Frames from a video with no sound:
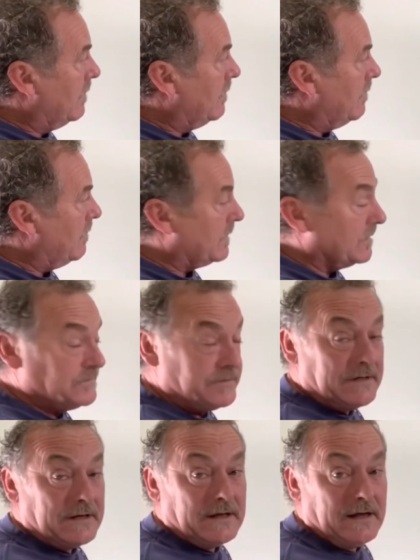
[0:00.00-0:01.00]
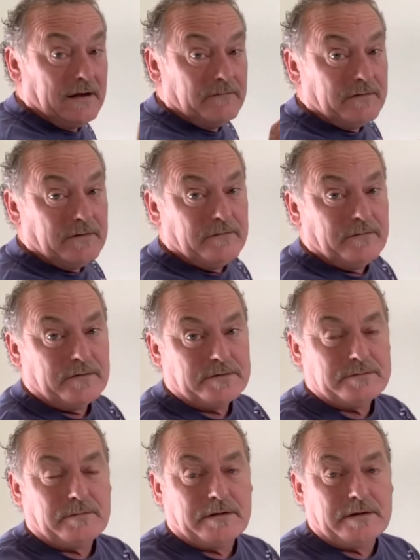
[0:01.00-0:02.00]
What a tree to get for your first
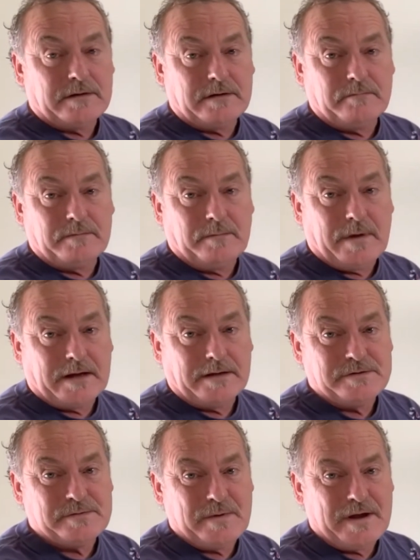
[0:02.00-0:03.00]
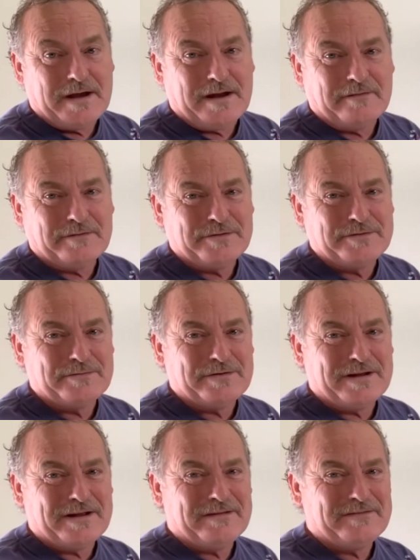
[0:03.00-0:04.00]
one back in Japan after
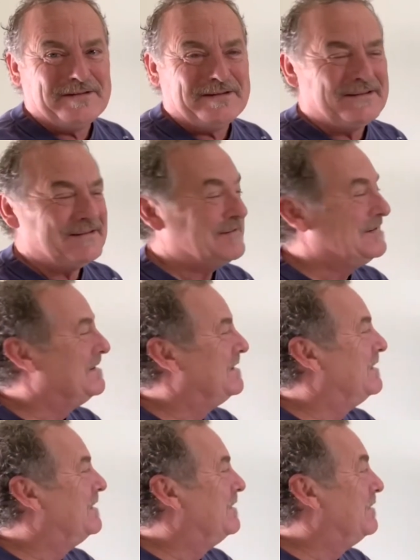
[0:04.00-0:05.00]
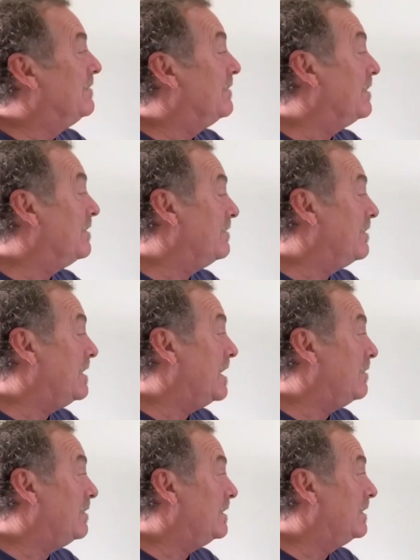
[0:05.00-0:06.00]
2.5 years. Very happy.
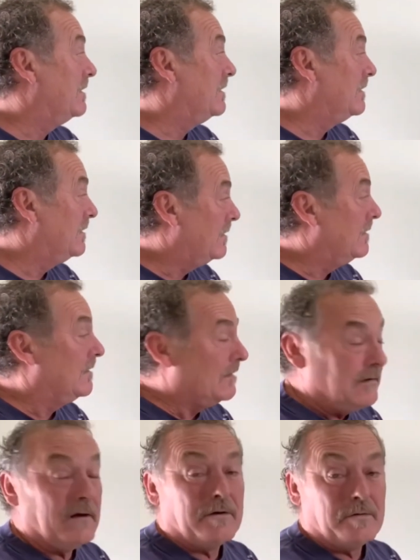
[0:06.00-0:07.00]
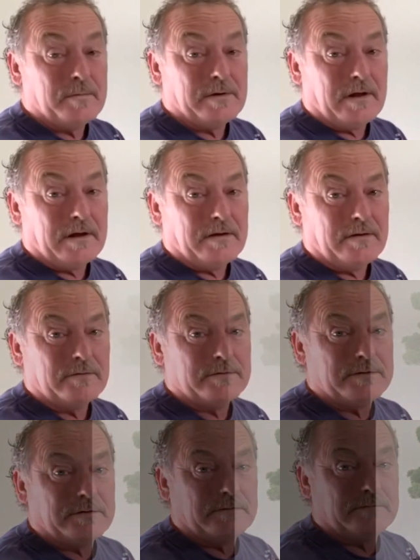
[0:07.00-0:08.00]
I hope you like it also.